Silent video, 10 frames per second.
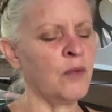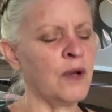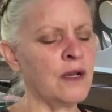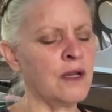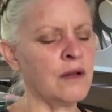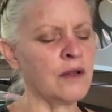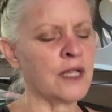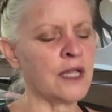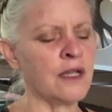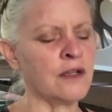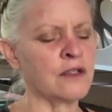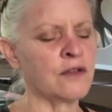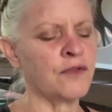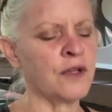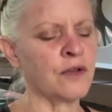when little kids
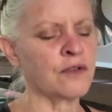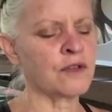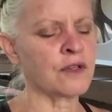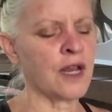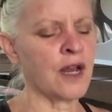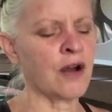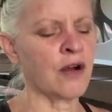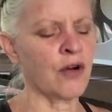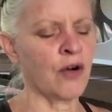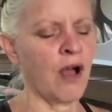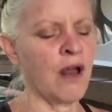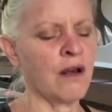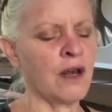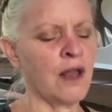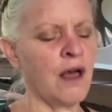feel scared or
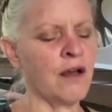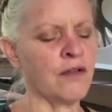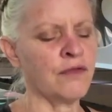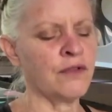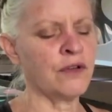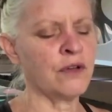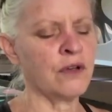unloved,